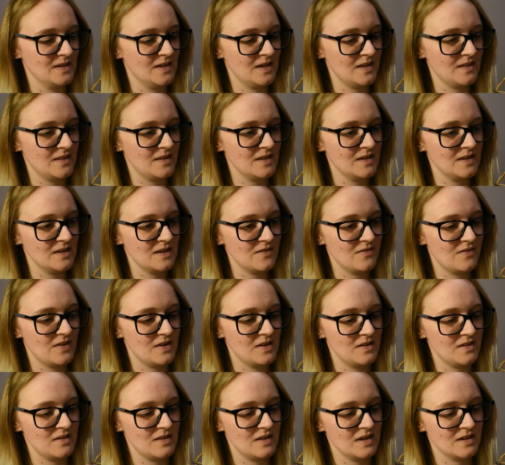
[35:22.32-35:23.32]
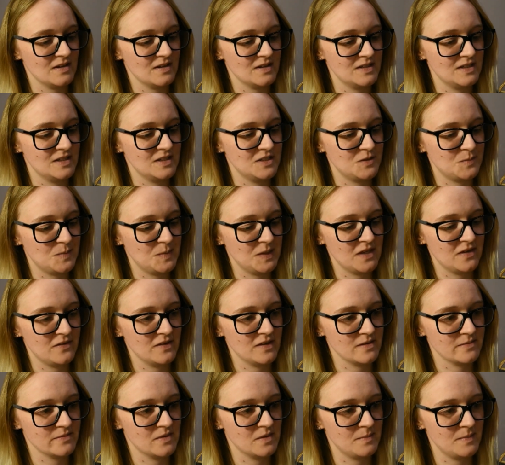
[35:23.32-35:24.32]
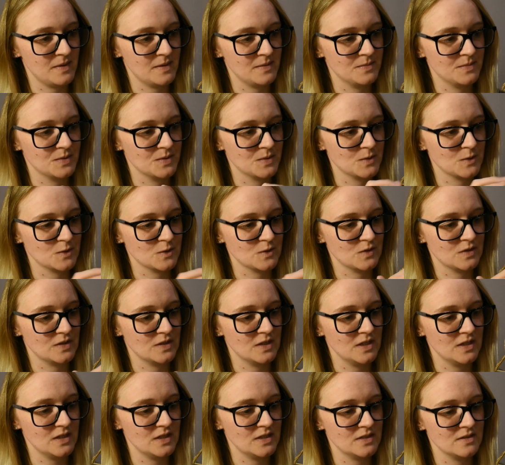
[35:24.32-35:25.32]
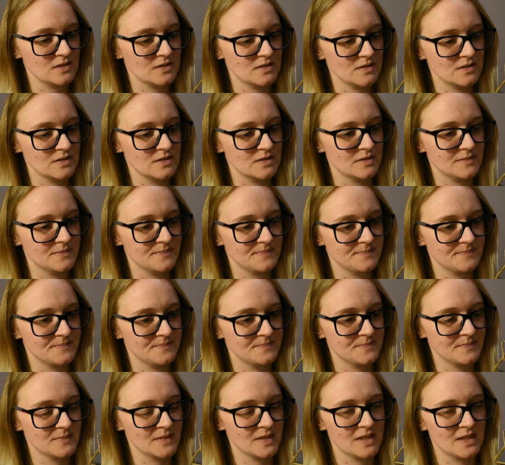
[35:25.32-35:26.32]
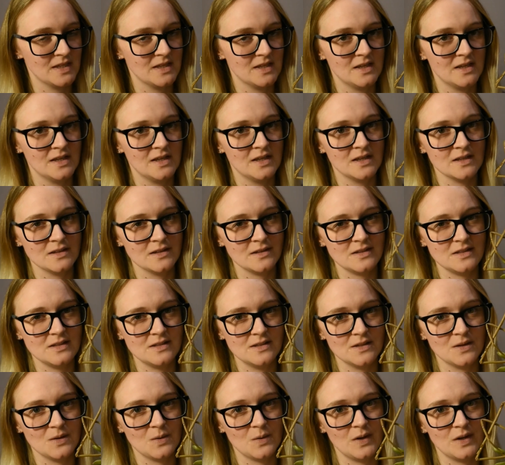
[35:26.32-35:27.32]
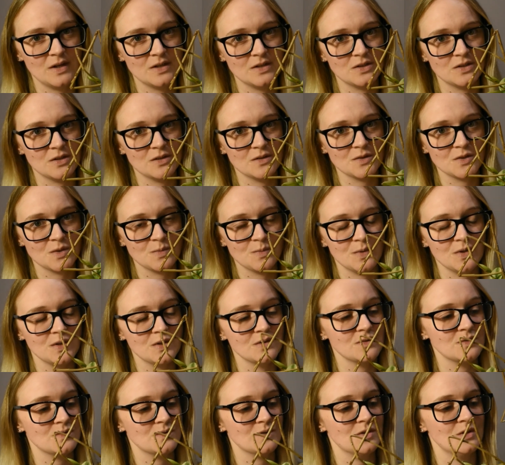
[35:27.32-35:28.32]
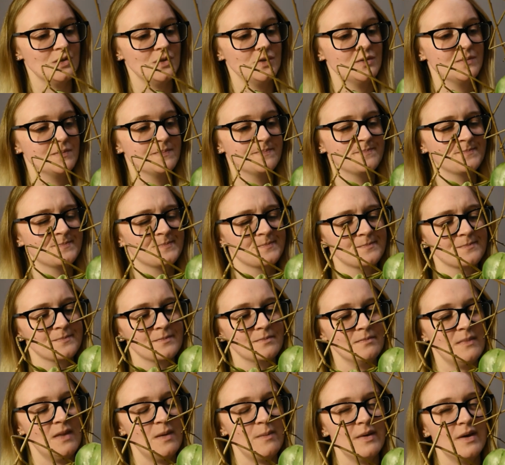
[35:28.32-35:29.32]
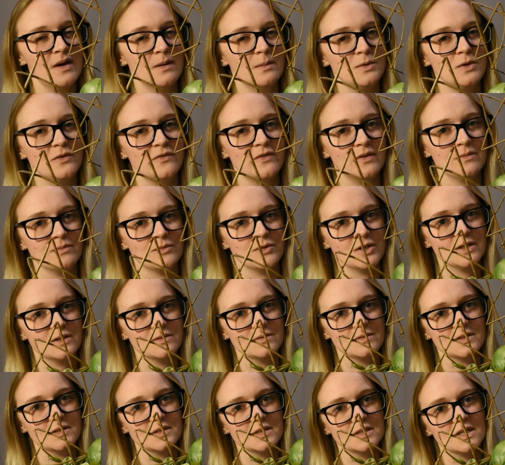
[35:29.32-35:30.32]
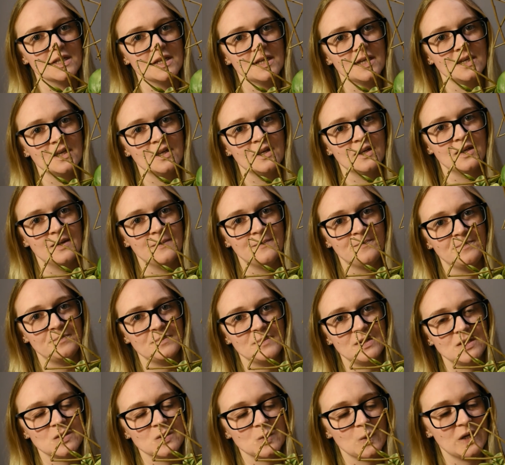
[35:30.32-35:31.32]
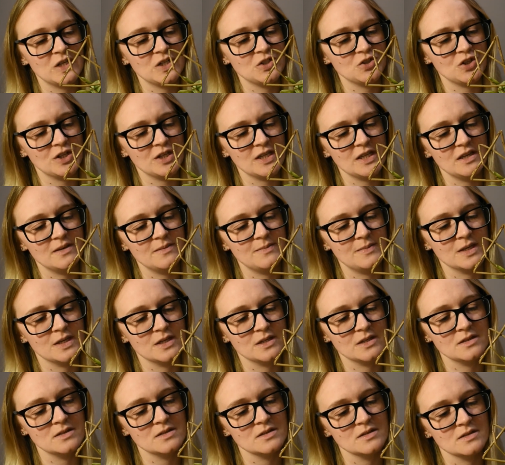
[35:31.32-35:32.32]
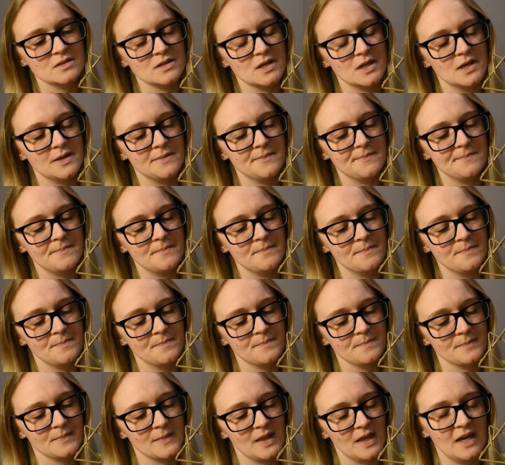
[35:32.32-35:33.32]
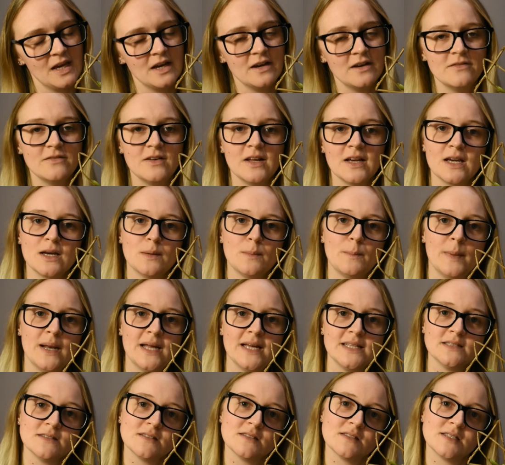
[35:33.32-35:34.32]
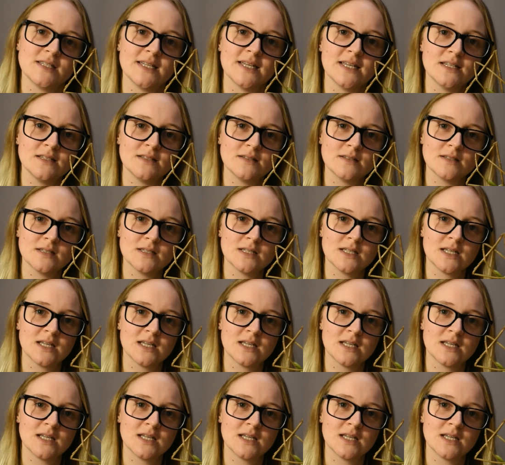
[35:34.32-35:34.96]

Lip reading: I think if anything I need to be giving him a bit more sunlight, because he's in quite a dark spot, so maybe I'll move him around. But it's quite tricky because I have like a plant stand,